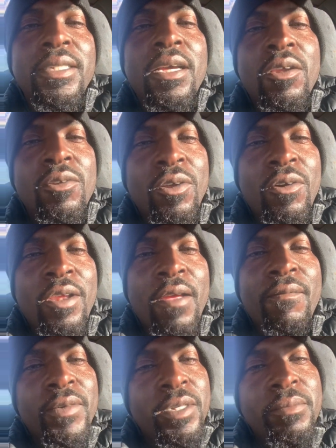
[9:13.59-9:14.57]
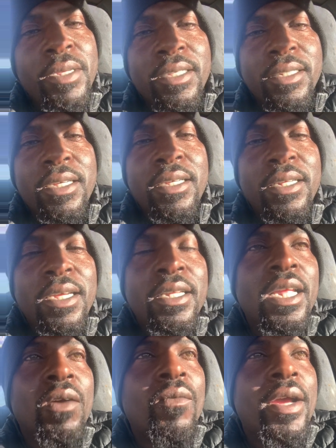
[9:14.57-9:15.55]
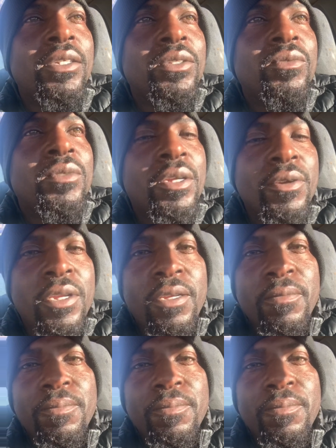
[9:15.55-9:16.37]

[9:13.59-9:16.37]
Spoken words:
out on all that fun because I couldn't get that white suit dirty.